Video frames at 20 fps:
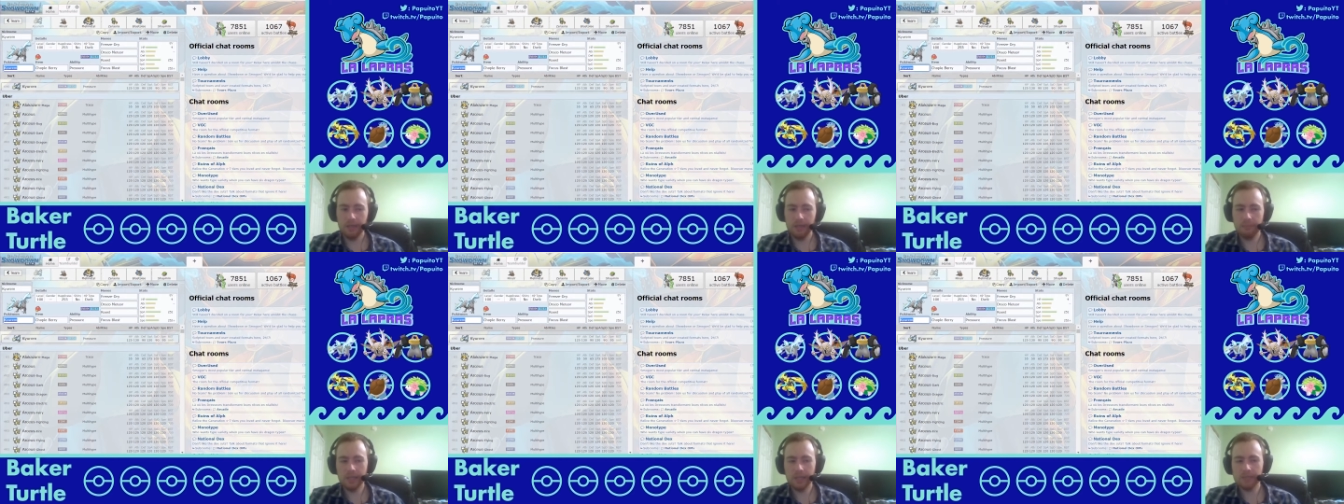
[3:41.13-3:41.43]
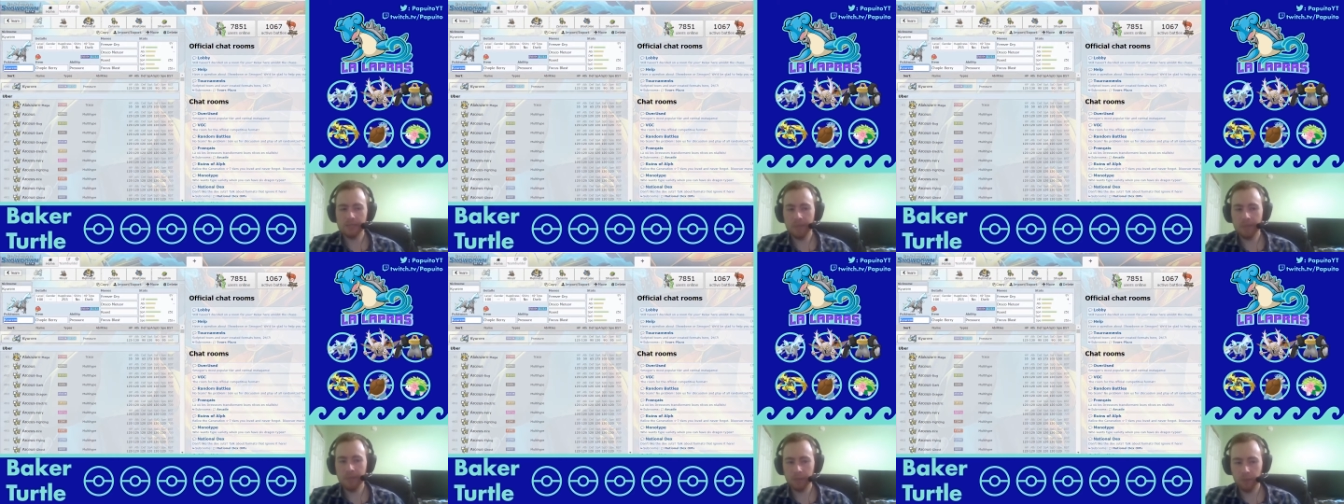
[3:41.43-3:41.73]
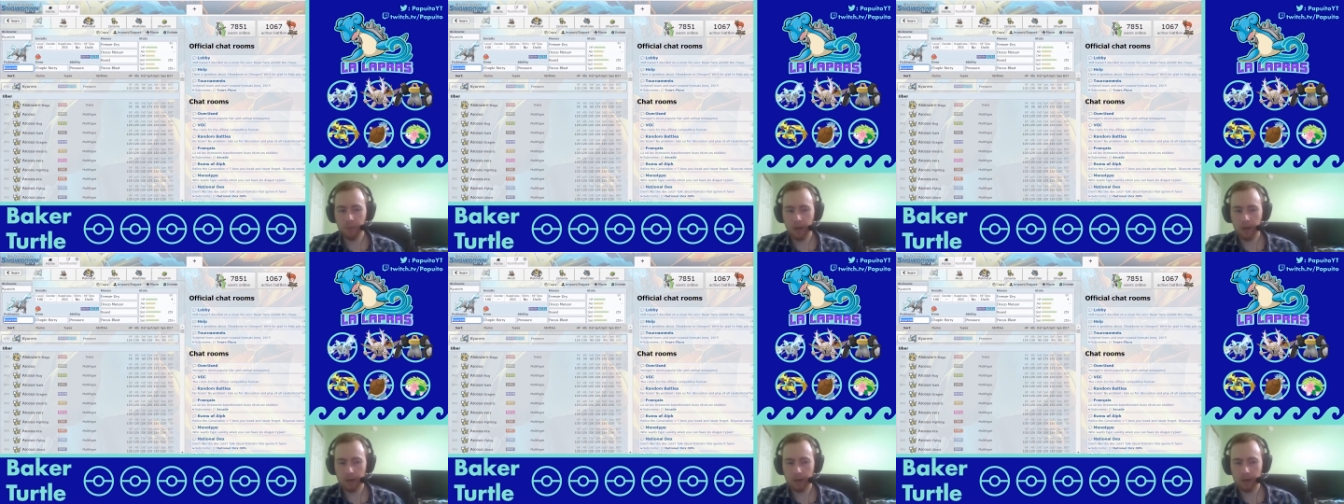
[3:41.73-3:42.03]
makes my
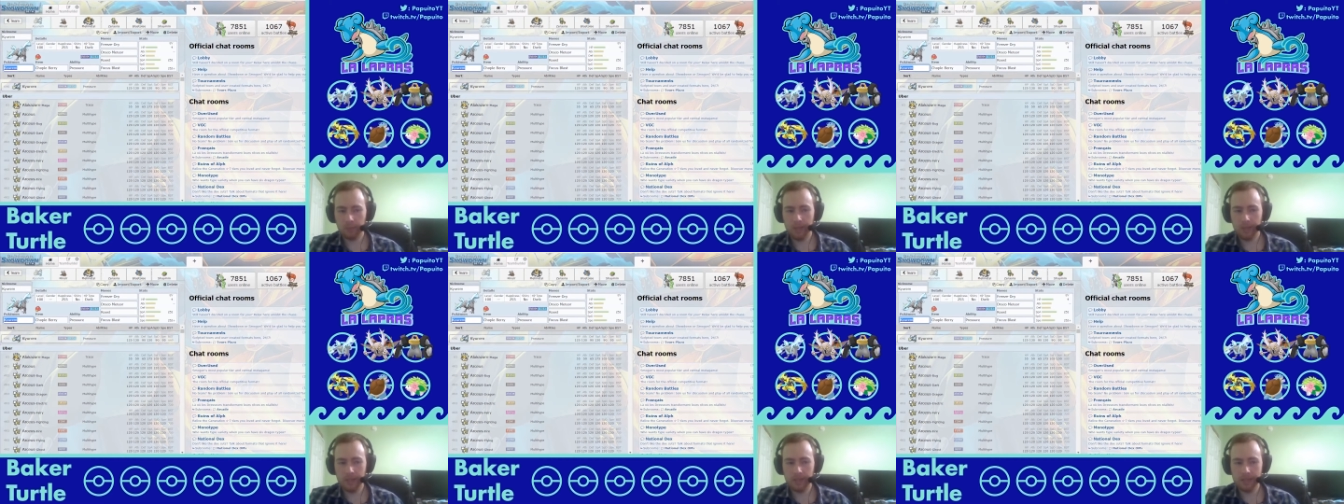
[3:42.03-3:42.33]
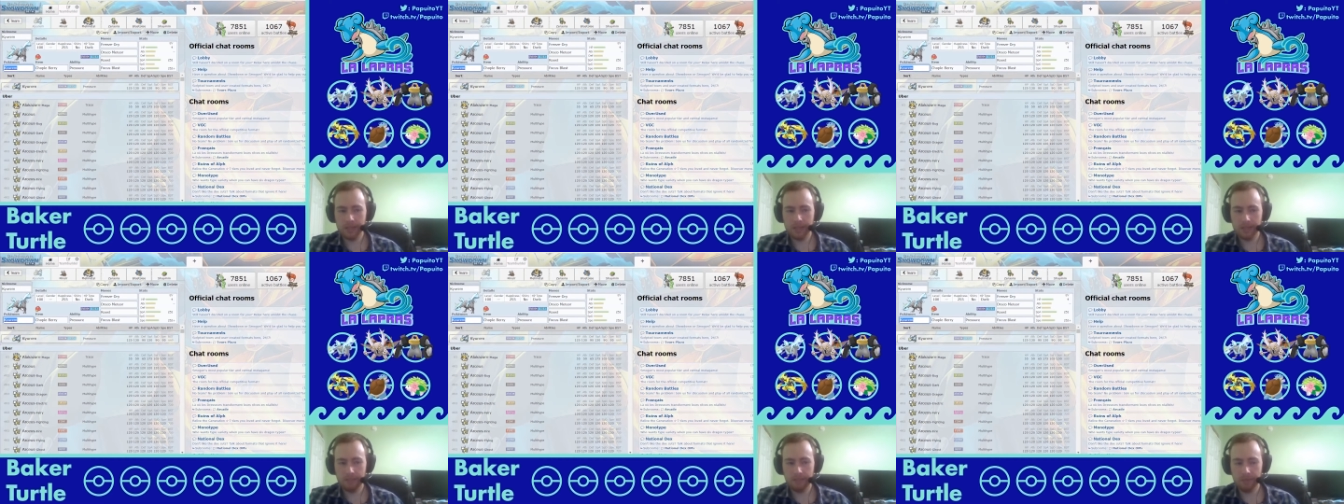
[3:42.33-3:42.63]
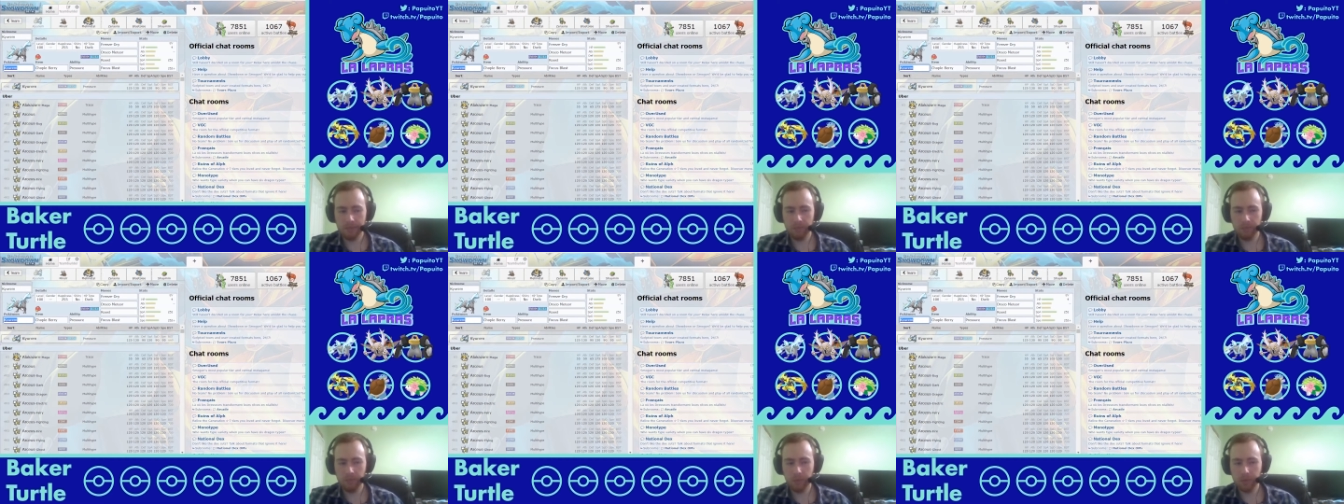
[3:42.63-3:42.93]
rock weakness a
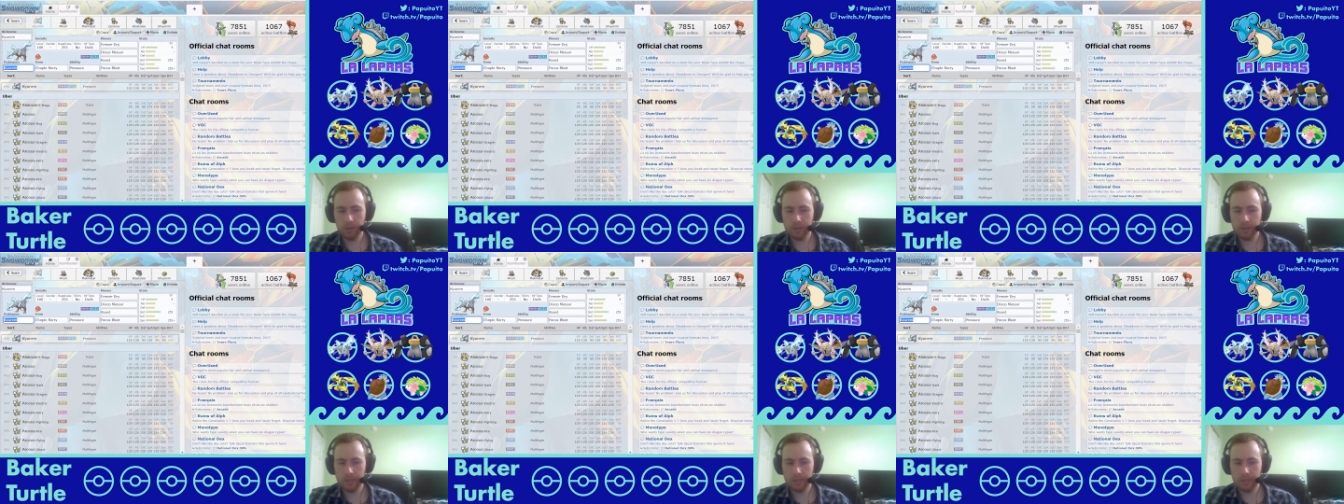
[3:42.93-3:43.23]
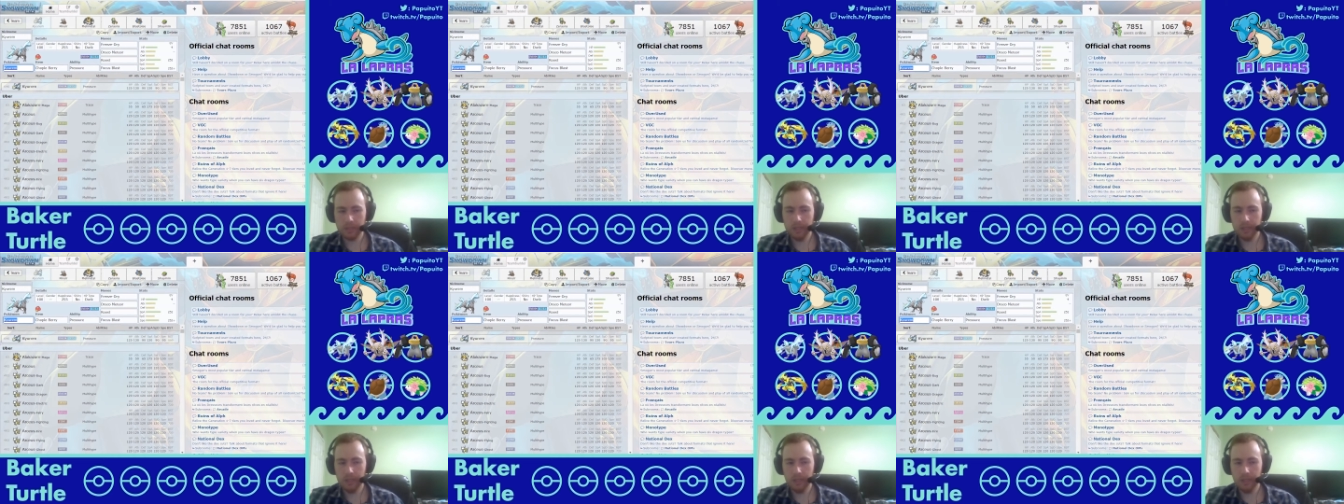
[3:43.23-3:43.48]
bit worse.